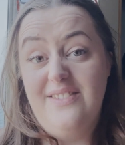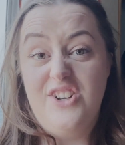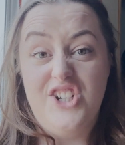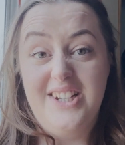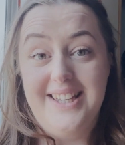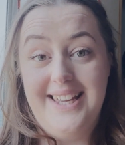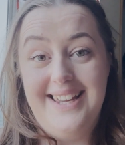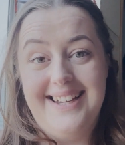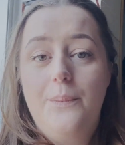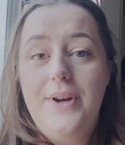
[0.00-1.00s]
fishing gear.
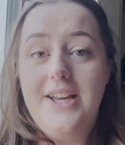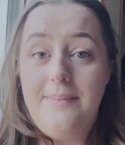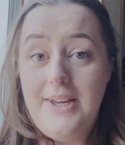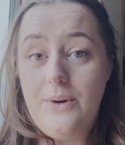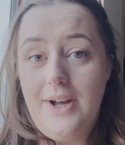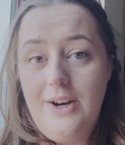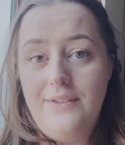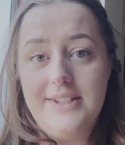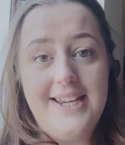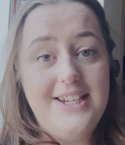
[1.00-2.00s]
We come here quite a lot in the
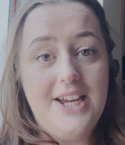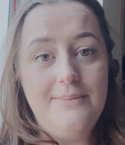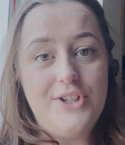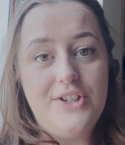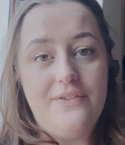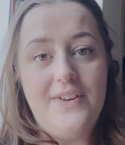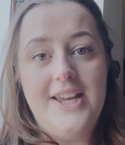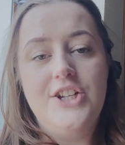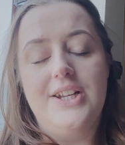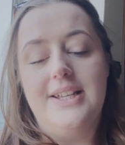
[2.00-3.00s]
daytime just to
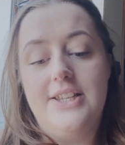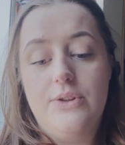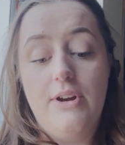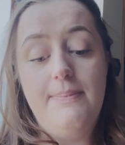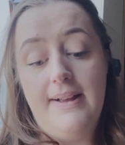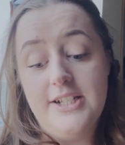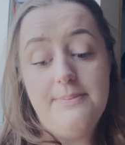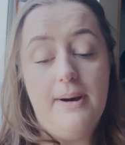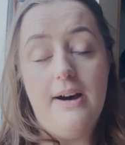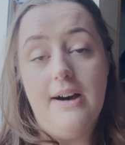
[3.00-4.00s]
fish. It's £3 to
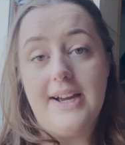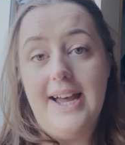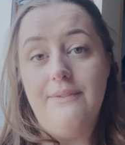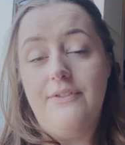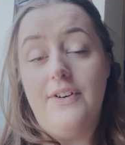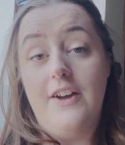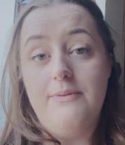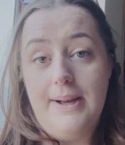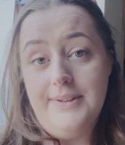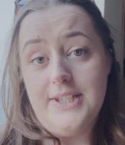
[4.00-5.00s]
park and
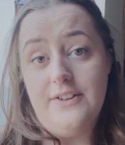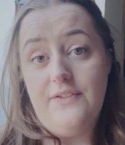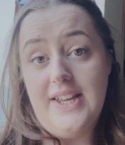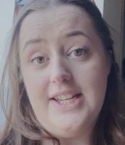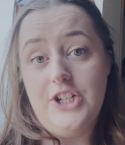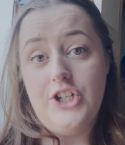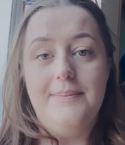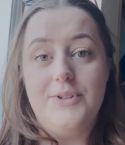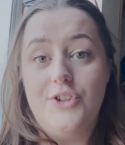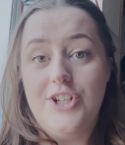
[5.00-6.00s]
£5 to fish,
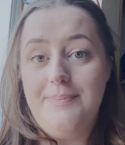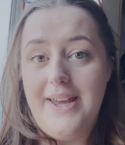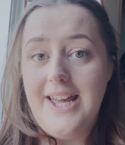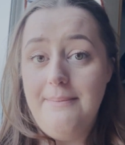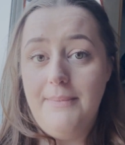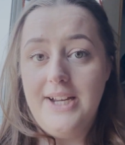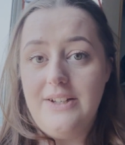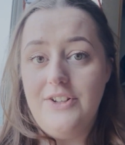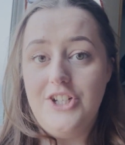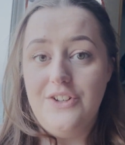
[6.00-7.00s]
so just bear that in mind
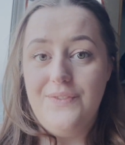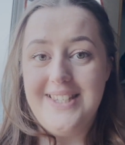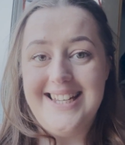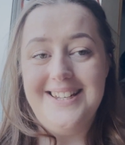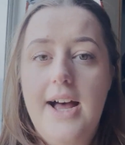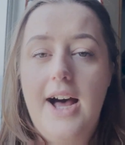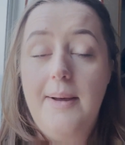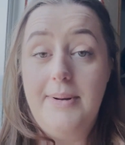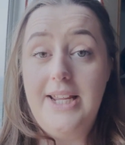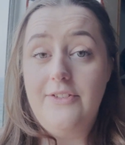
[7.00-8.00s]
if you do visit. I
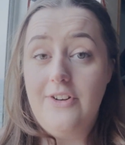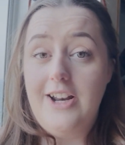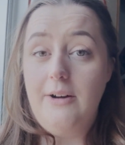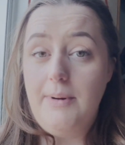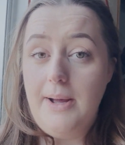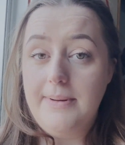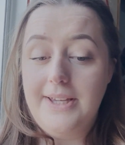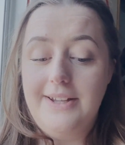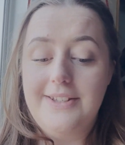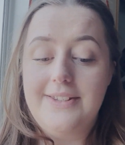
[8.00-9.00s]
believe you're allowed
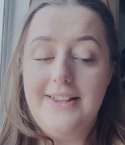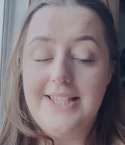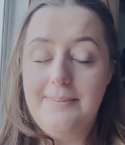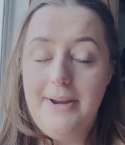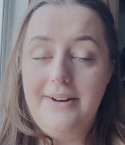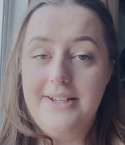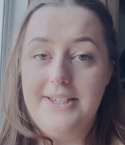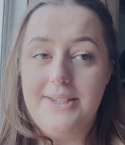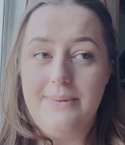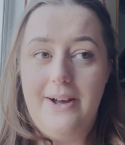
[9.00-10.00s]
barbecues, so that's a bonus
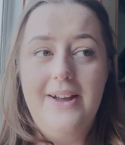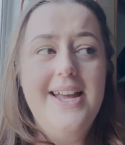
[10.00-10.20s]
as well,